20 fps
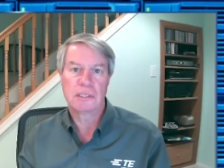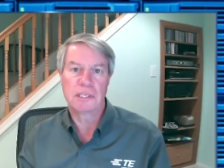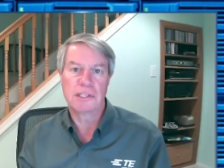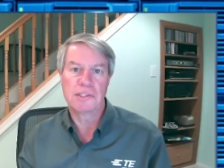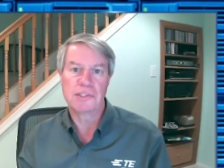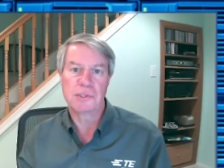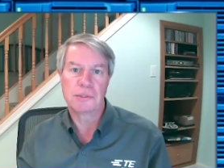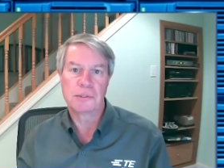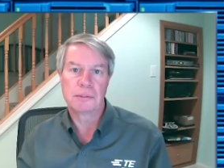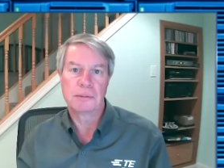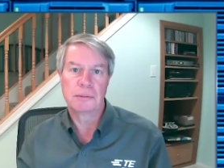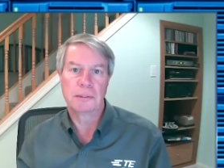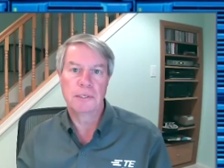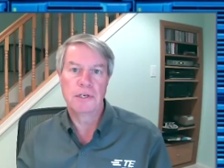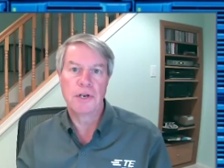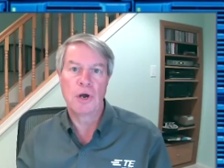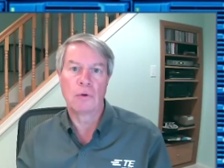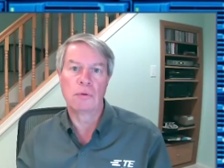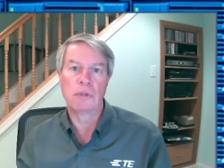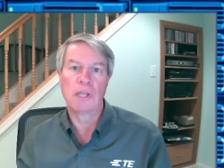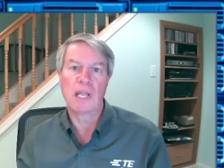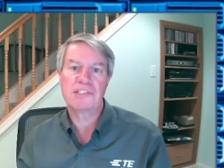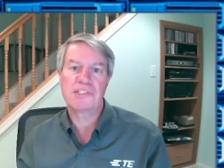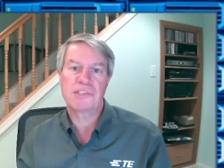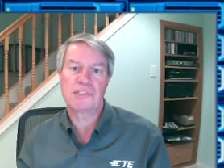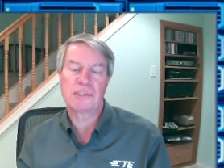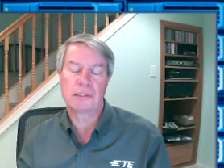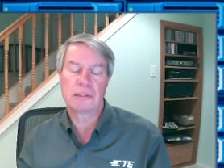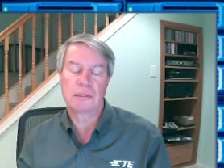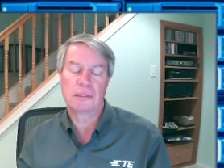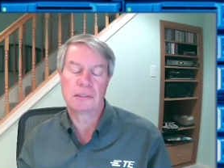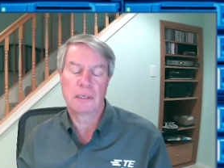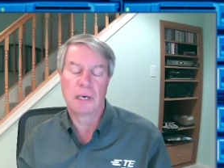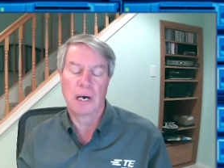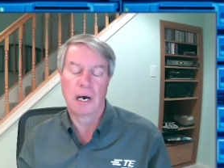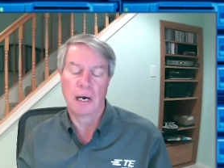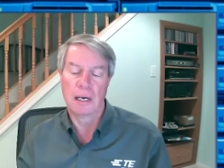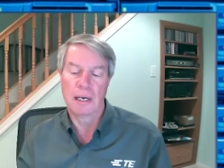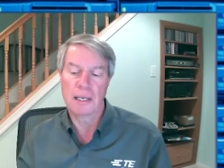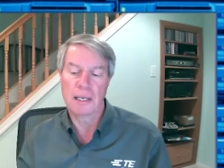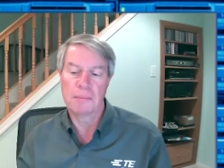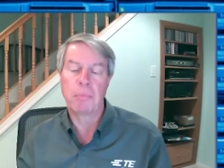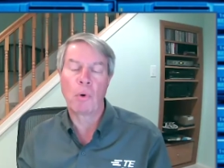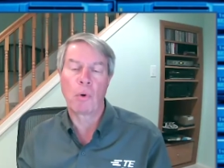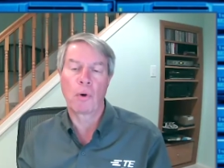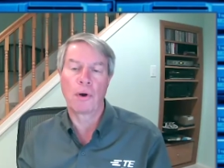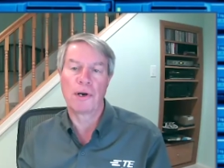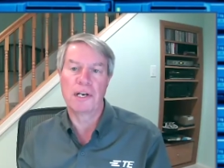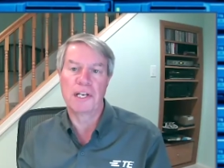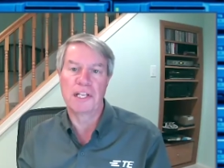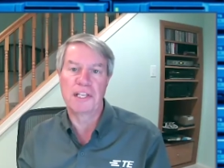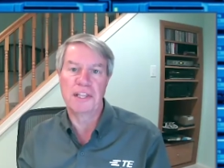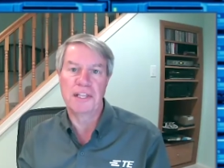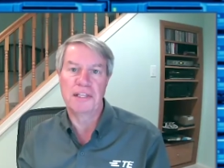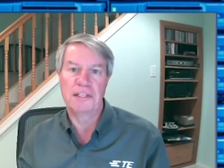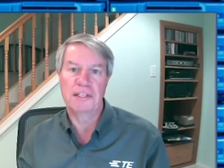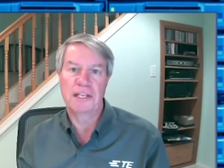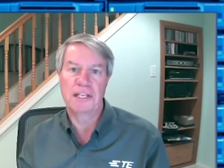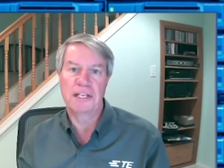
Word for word: is no less uh, important in,